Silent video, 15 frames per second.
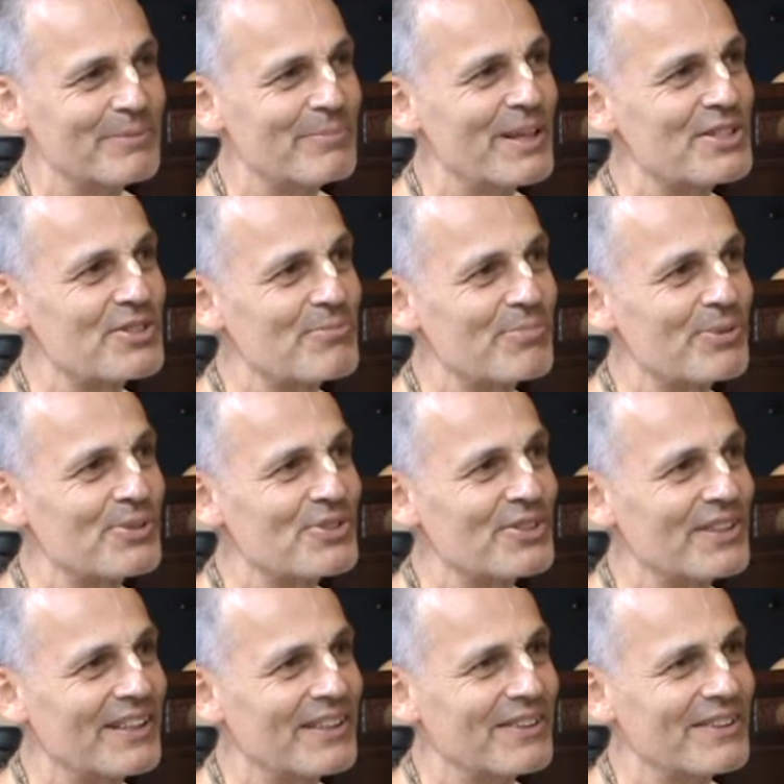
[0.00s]
amazing
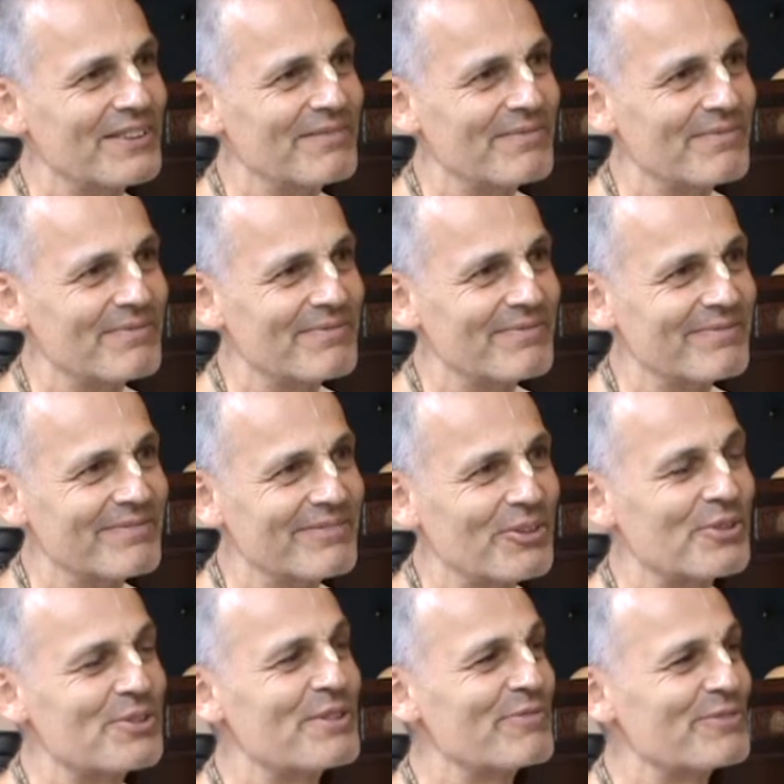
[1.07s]
personality,
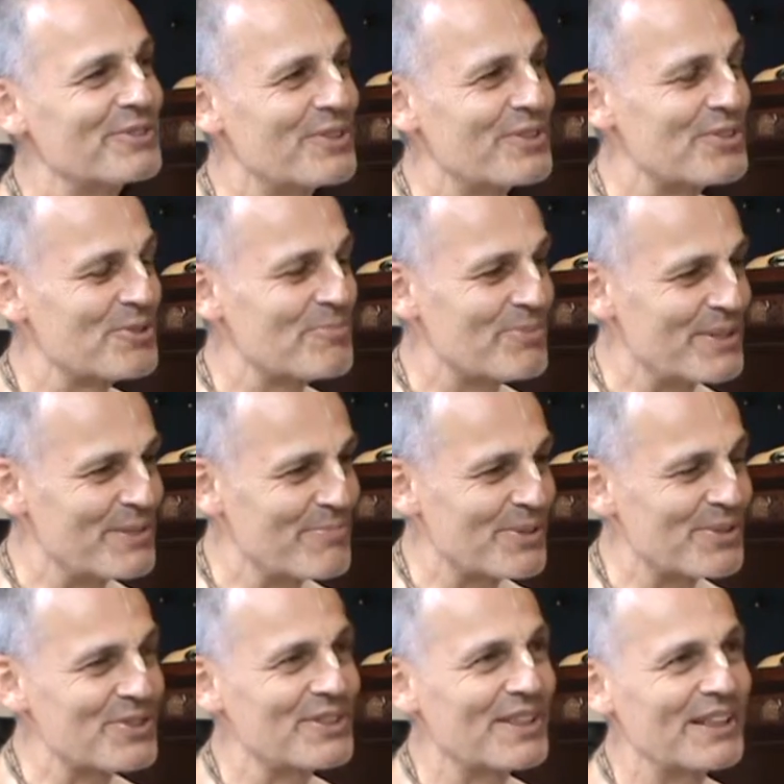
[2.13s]
non-different to the Supreme
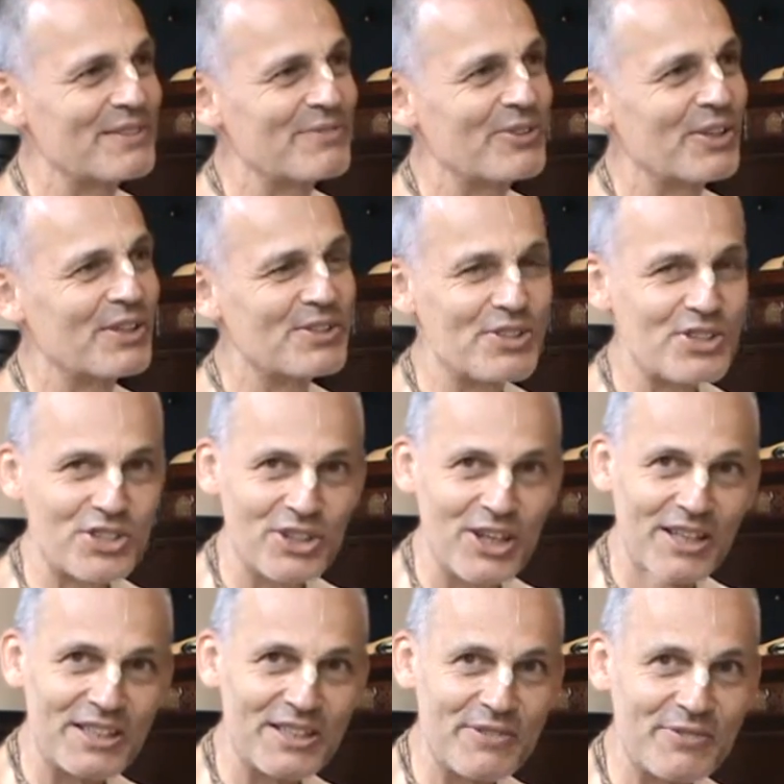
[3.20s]
Personality of God, just
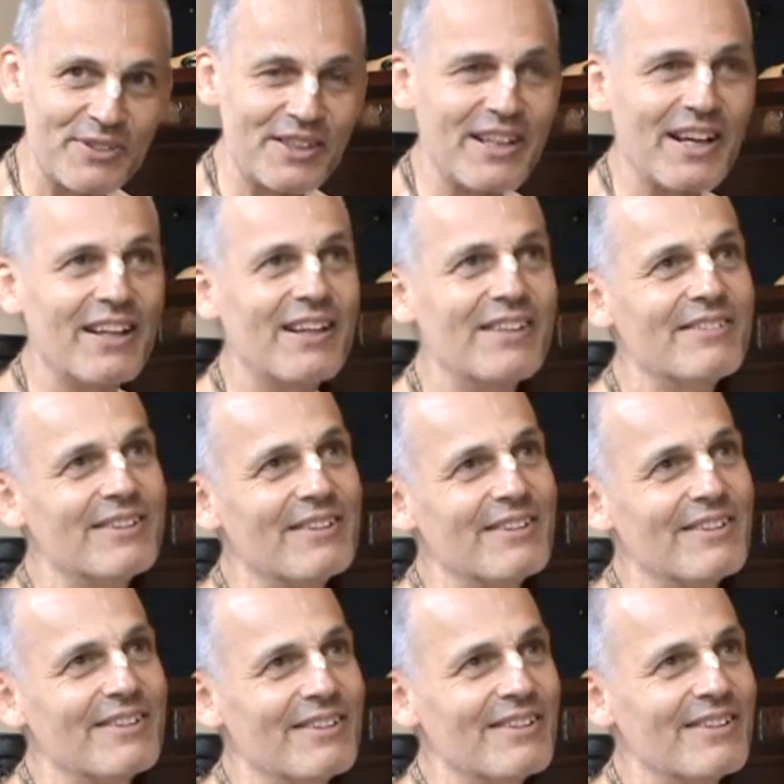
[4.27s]
slightly different colour,
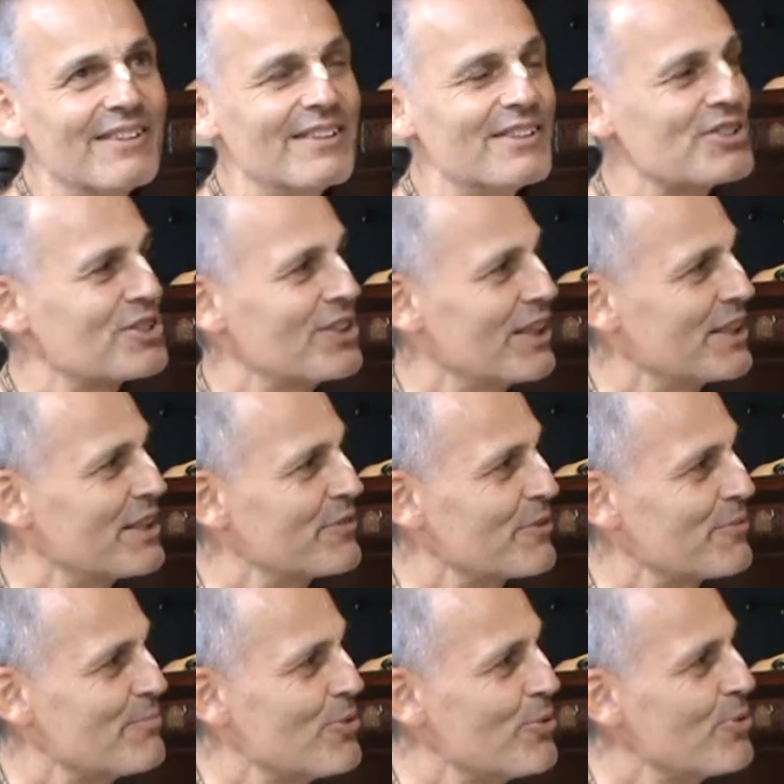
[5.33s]
slightly
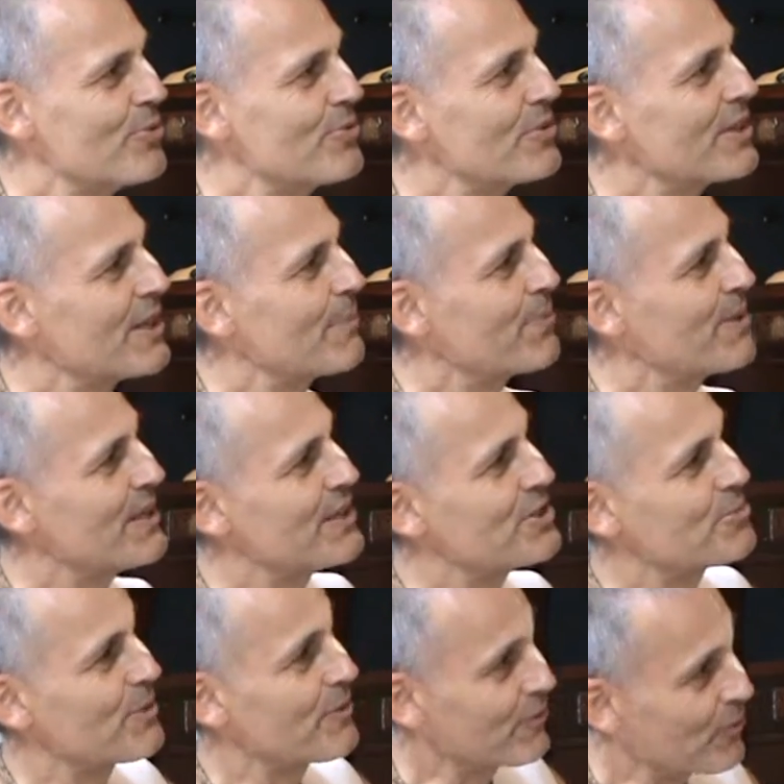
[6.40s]
different mood. He appears
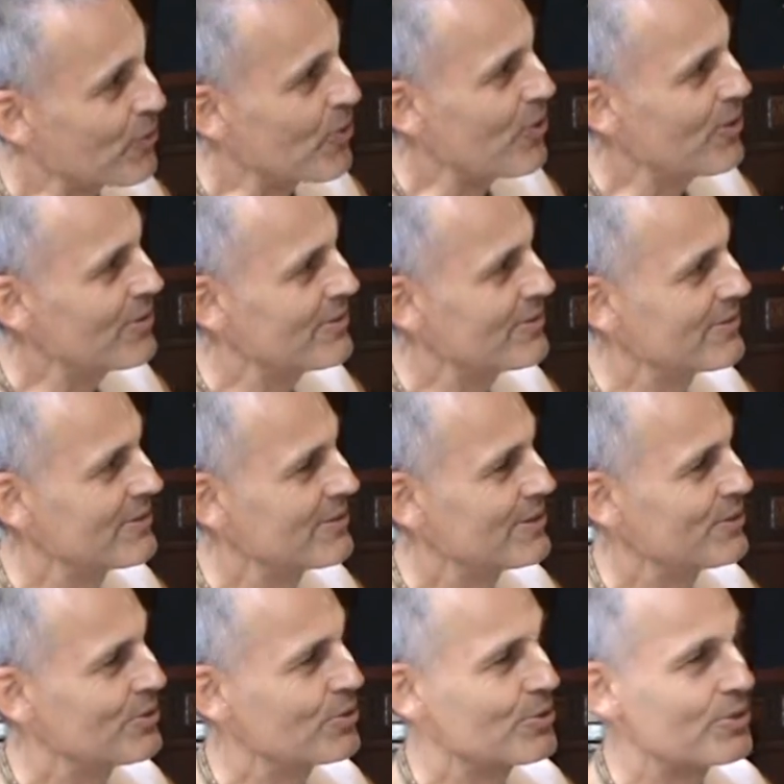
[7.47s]
before
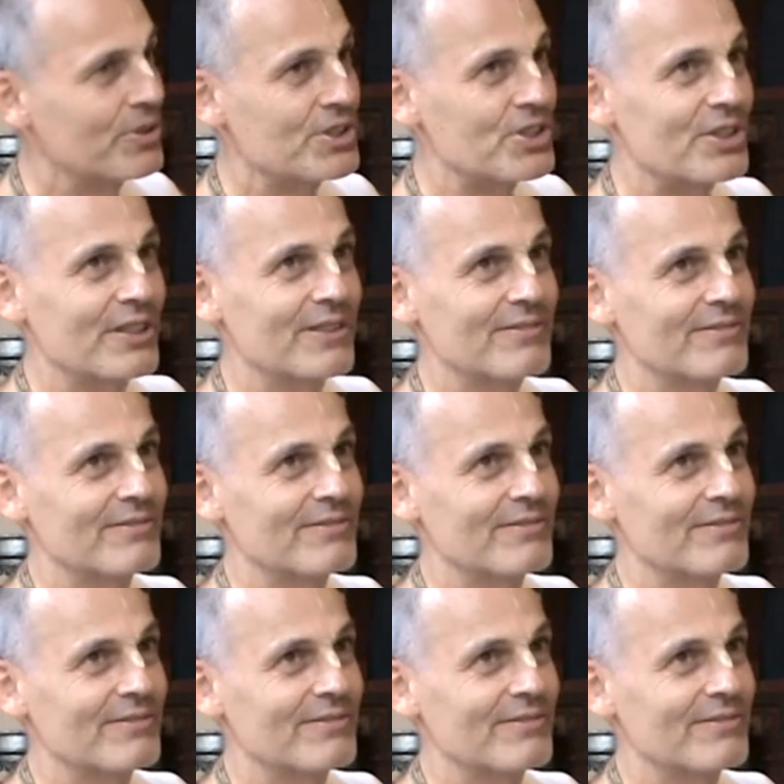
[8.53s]
Lord Krishna